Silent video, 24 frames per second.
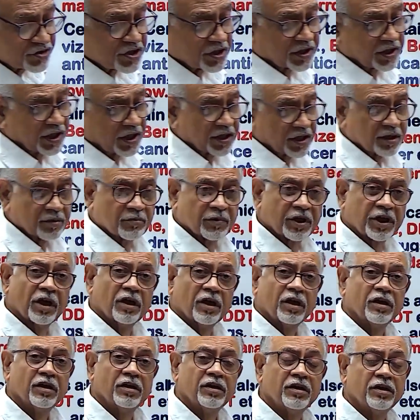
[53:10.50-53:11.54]
anemia,
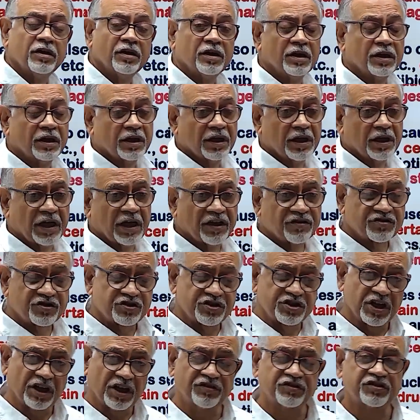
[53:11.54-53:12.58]
as
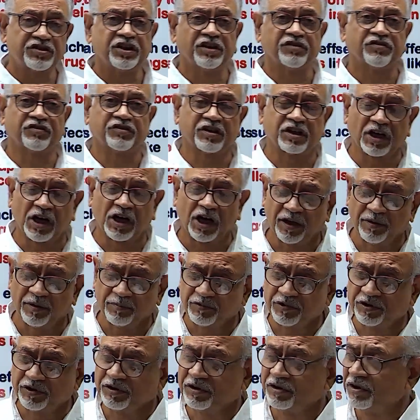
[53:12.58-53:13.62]
just described,
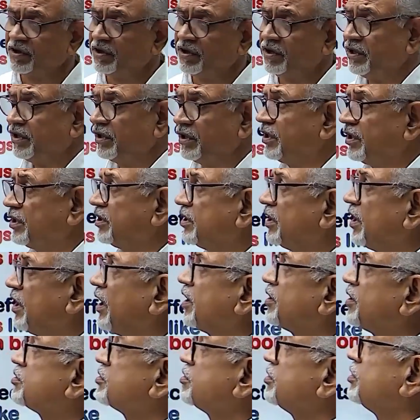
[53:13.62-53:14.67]

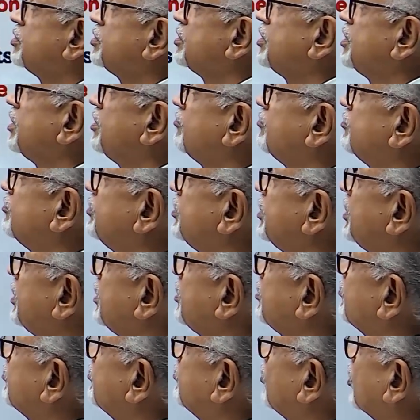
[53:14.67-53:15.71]
that if the
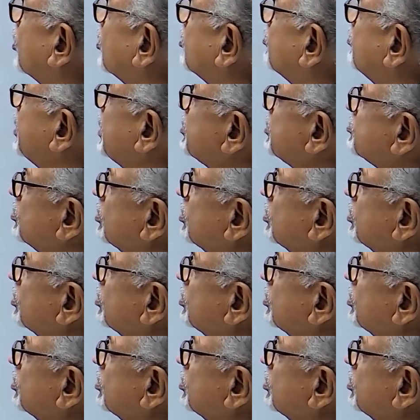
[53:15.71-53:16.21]
formation